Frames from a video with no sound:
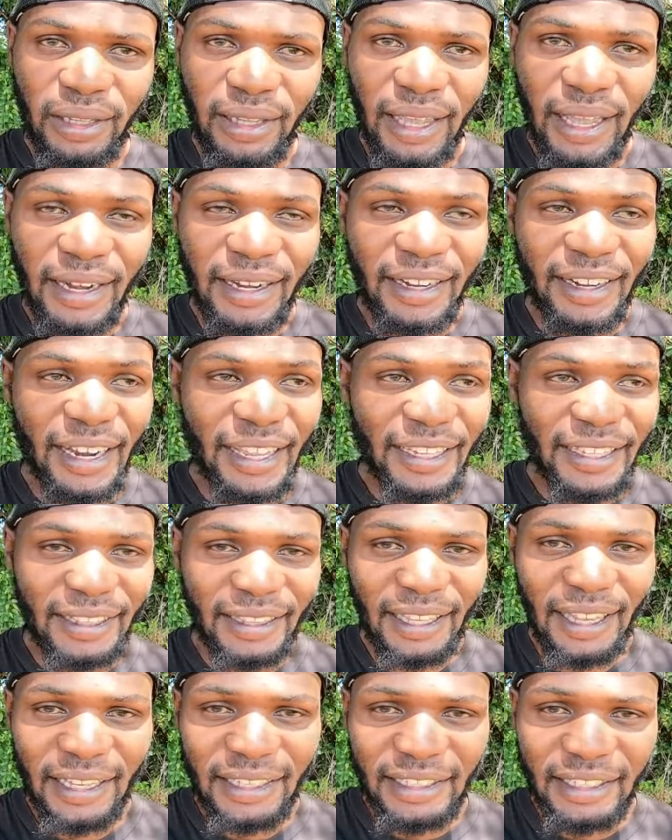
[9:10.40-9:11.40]
they are
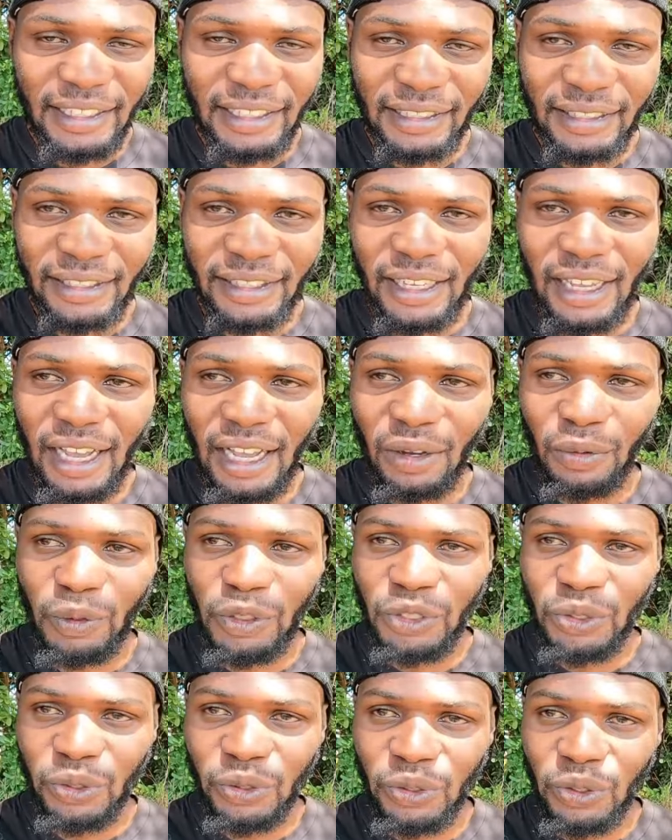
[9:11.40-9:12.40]
like that. Yeah,
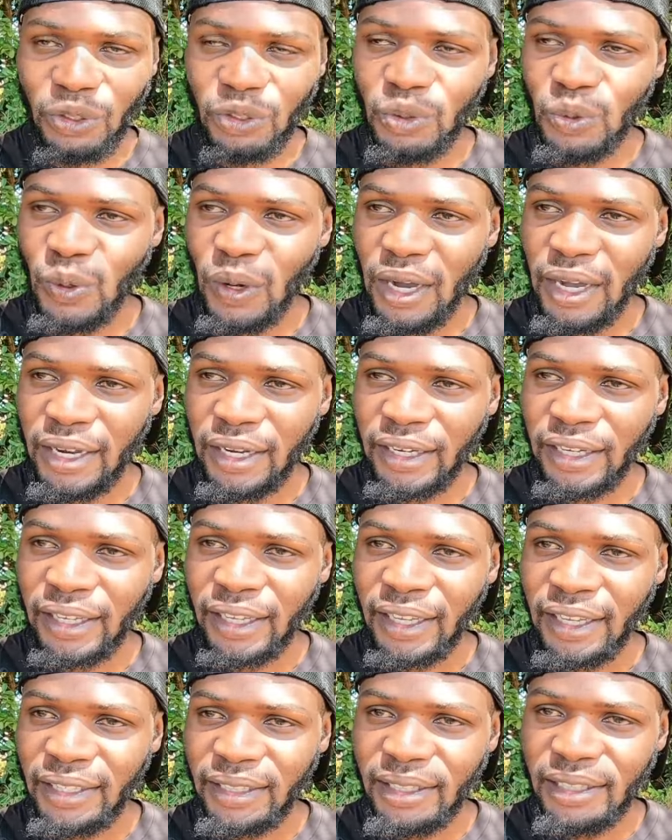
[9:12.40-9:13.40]
we should not worry.
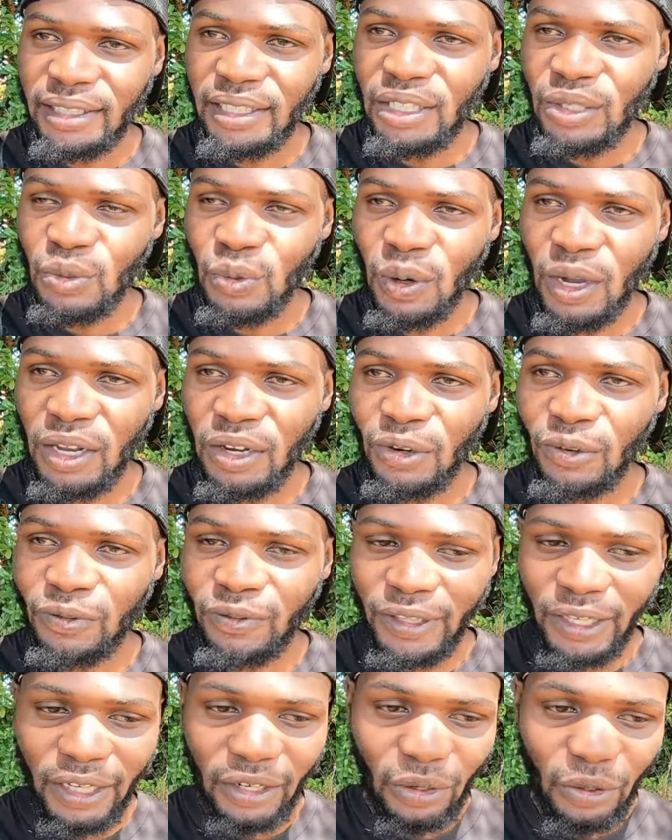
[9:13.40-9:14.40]
This is one
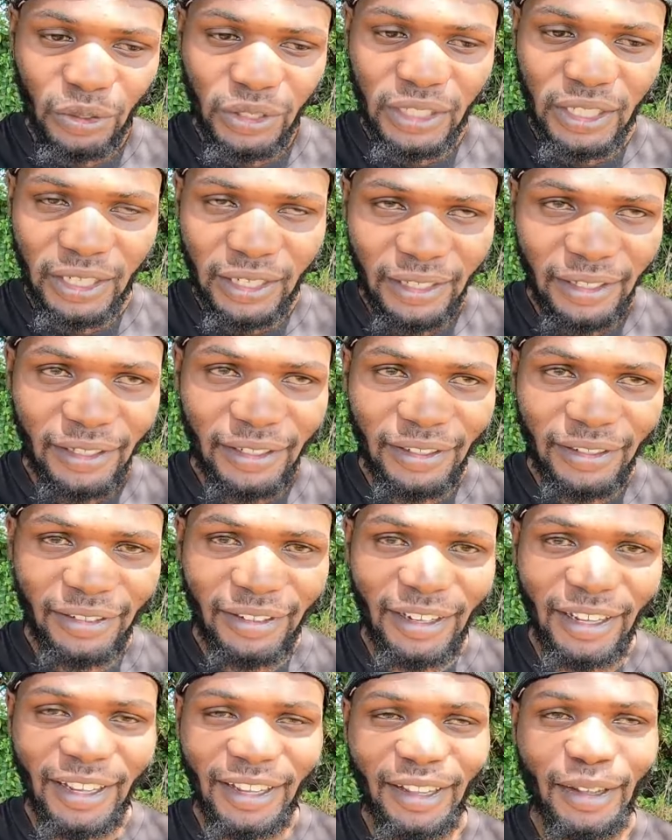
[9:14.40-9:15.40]
of the rotten
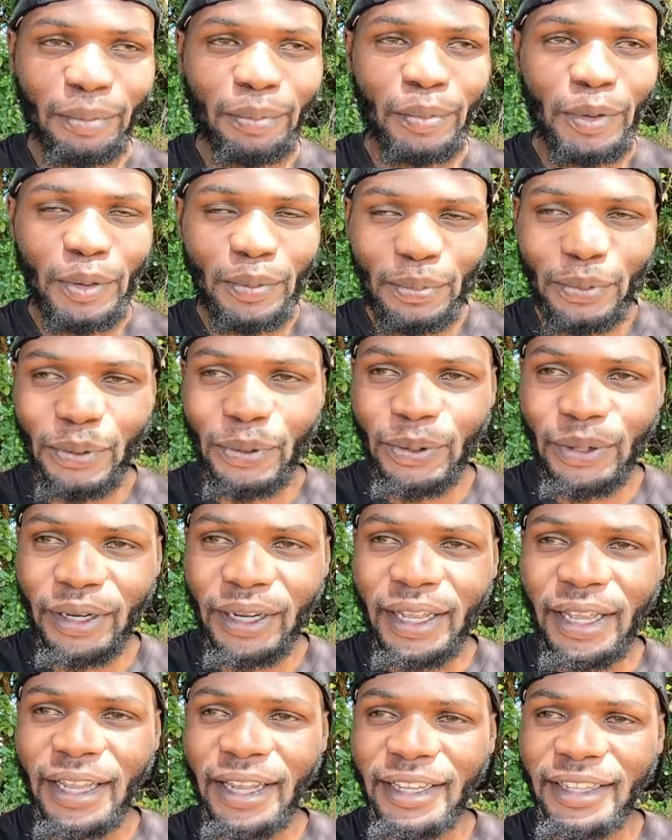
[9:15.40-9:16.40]
people
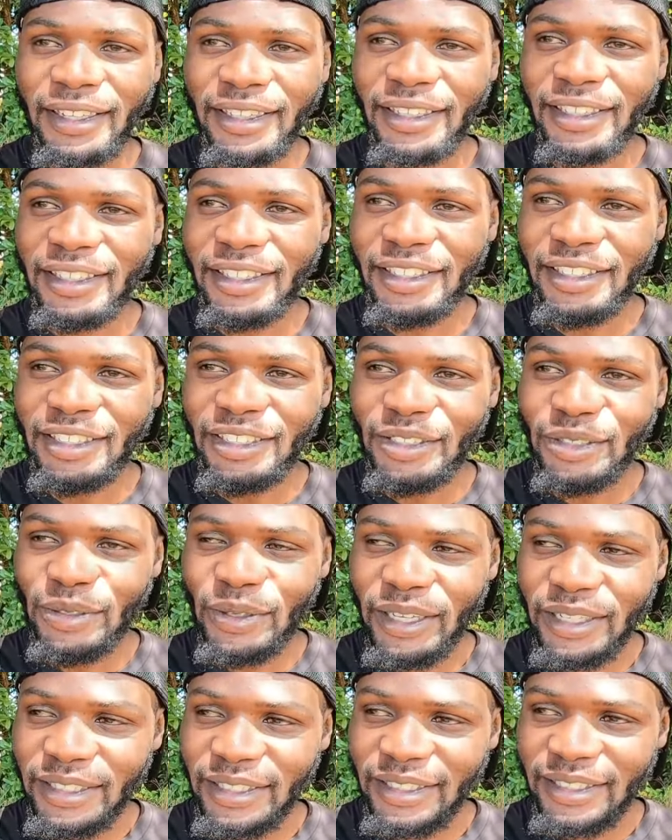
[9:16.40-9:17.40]
in
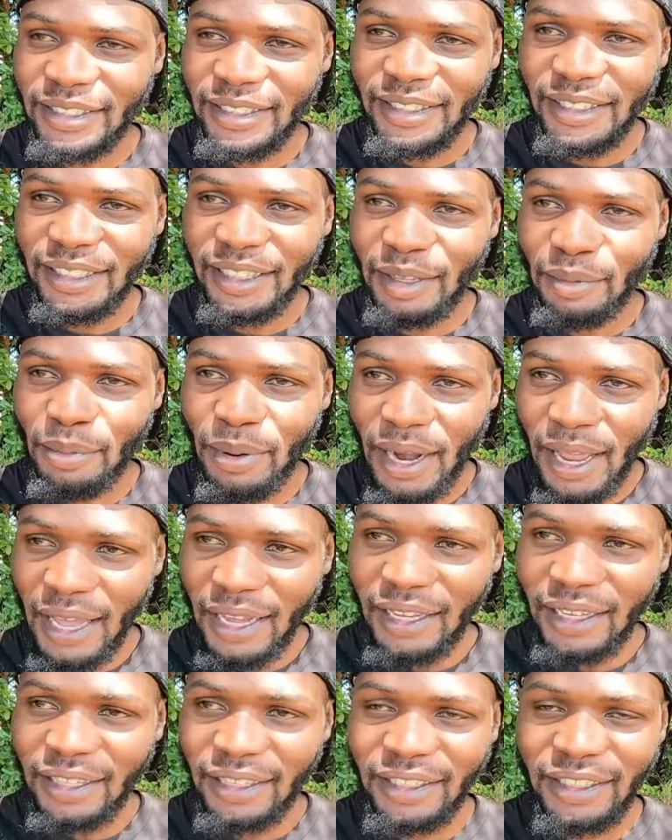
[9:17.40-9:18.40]
United States, the
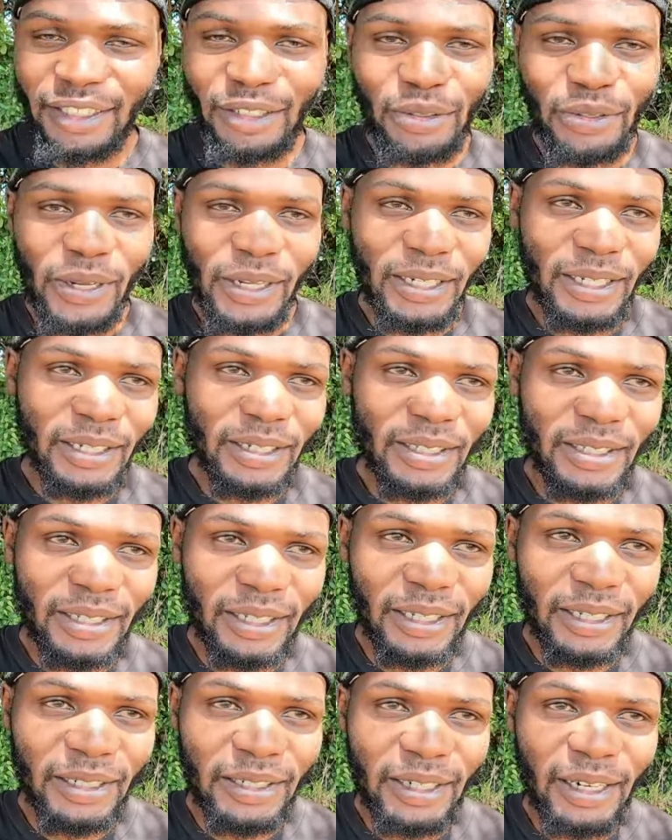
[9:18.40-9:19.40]
black in United
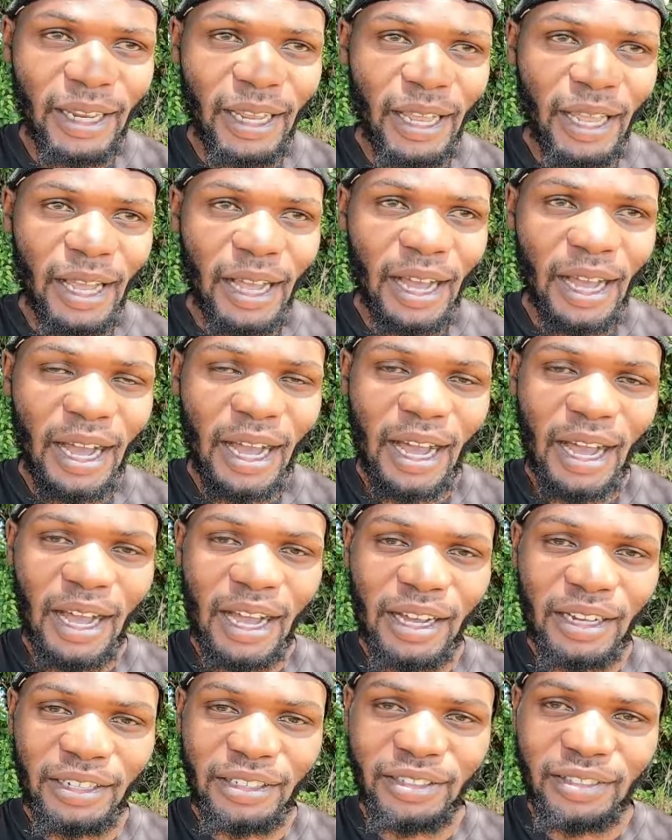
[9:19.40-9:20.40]
States,
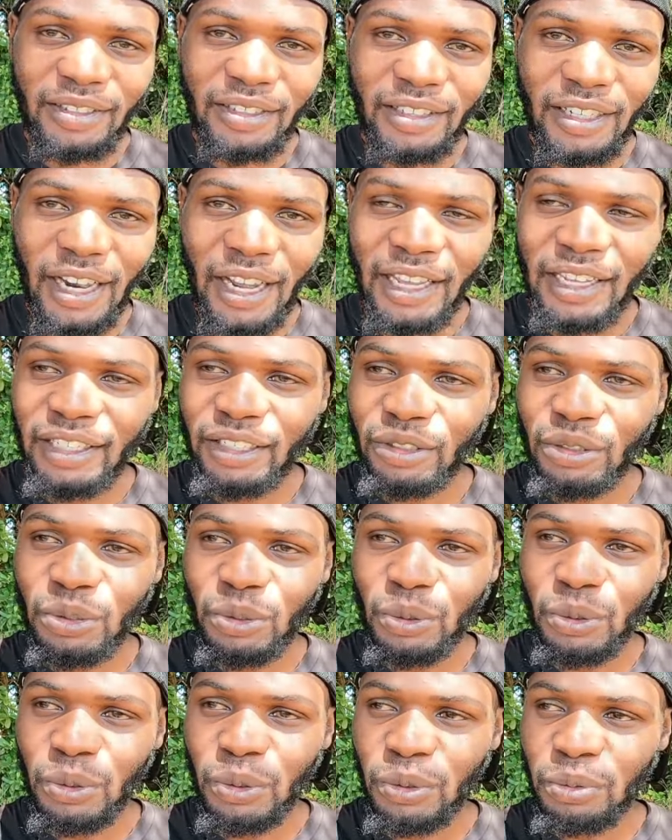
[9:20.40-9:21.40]
trying
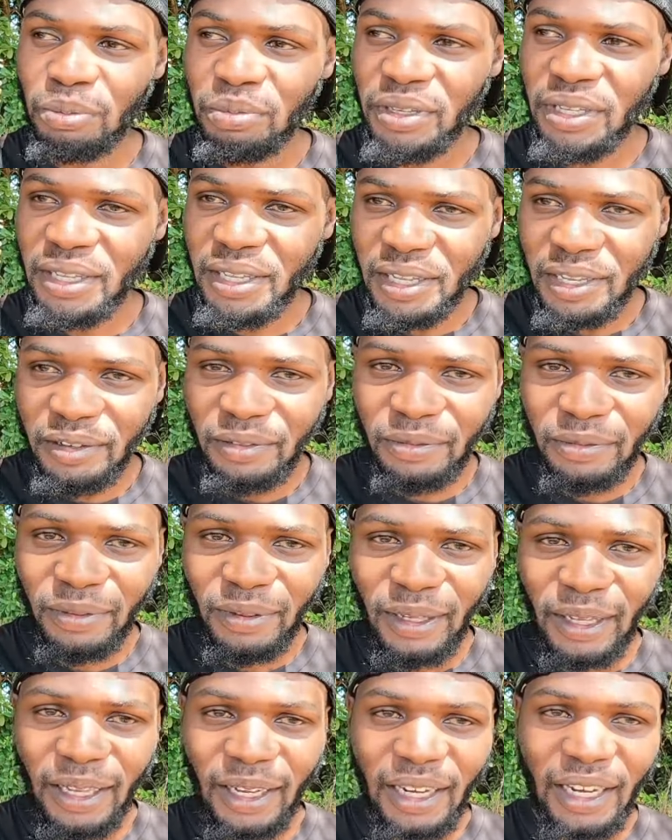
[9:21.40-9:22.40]
to behave
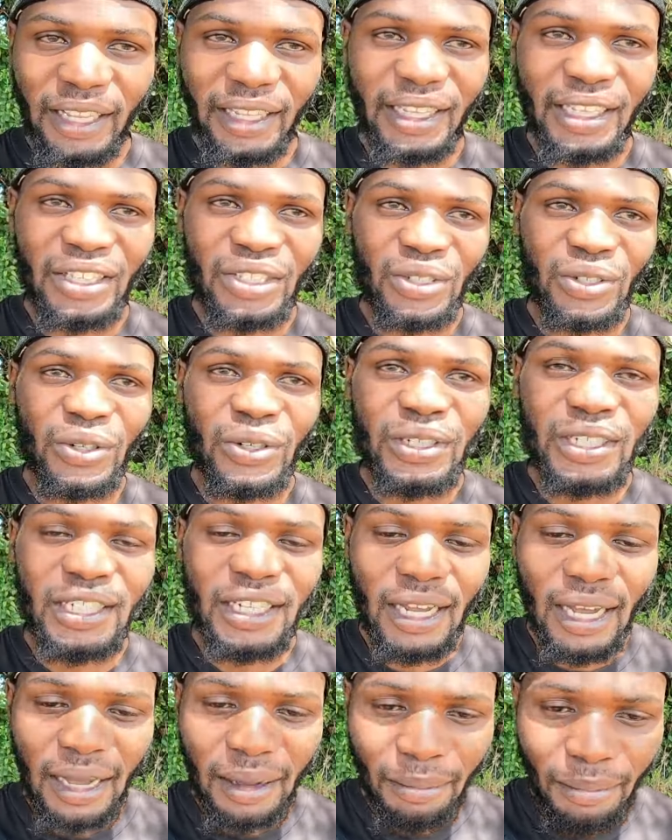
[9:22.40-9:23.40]
like he's not
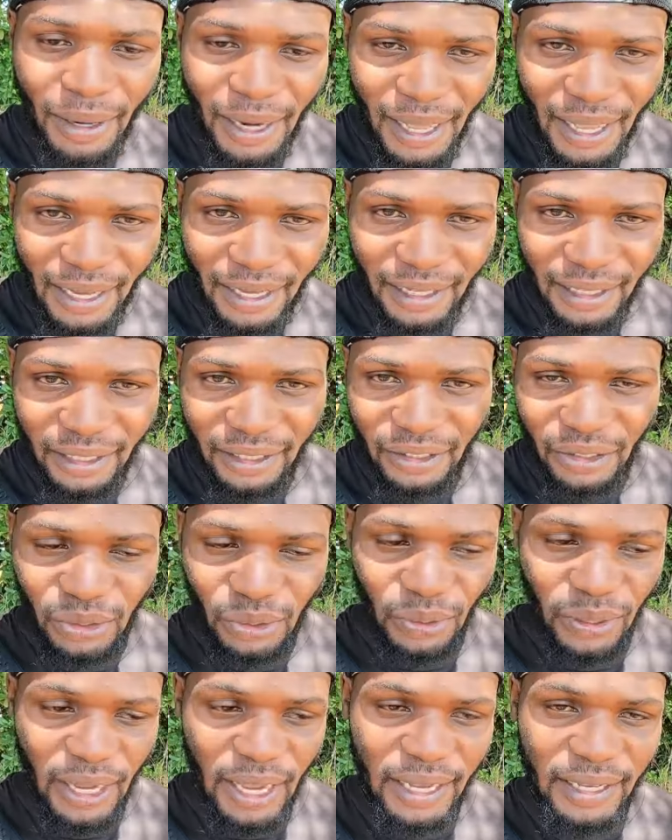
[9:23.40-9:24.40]
black.
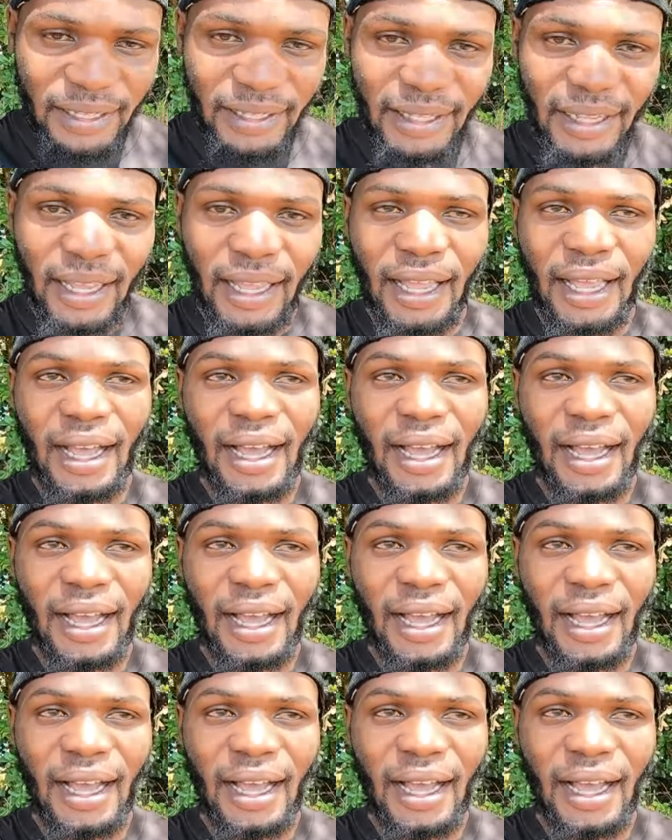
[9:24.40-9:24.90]
So guys,